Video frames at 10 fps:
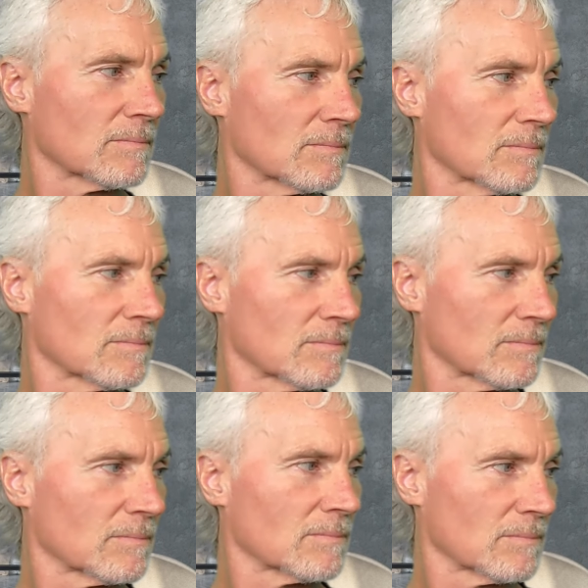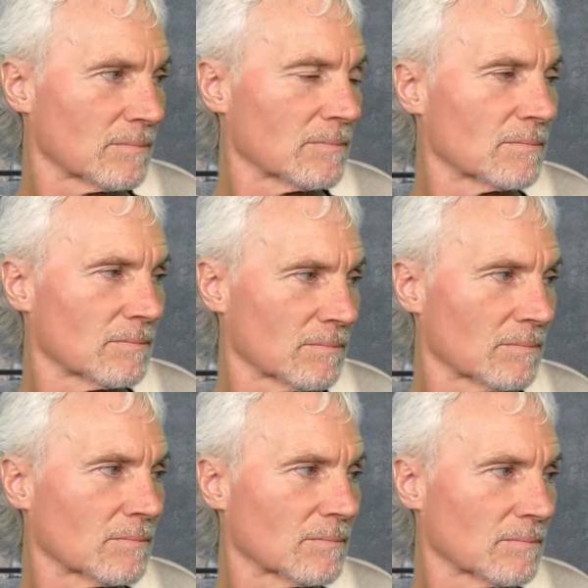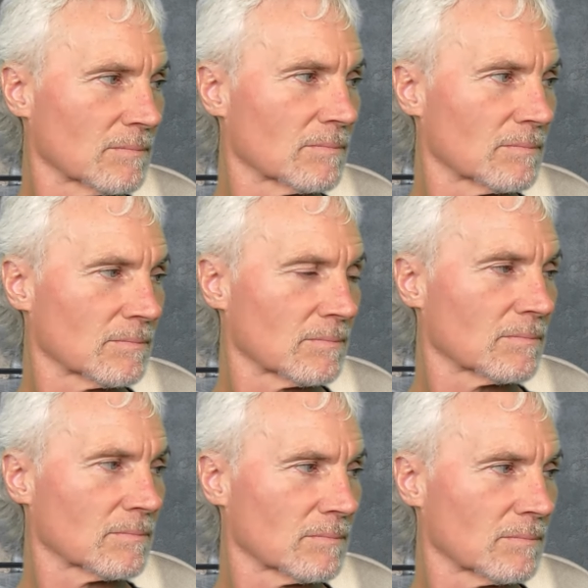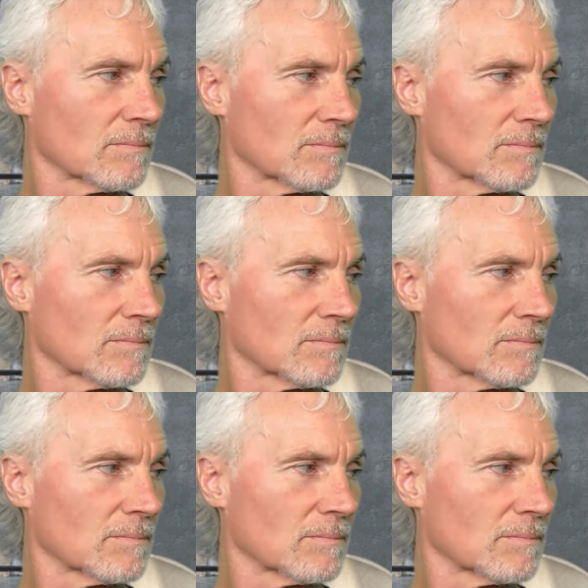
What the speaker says: (silent)